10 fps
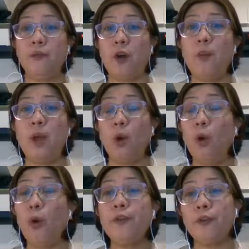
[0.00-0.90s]

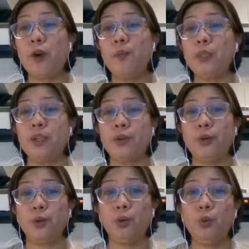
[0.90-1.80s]
from
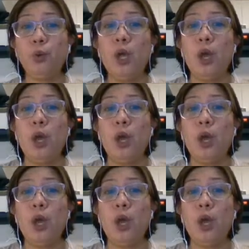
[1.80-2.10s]
0 to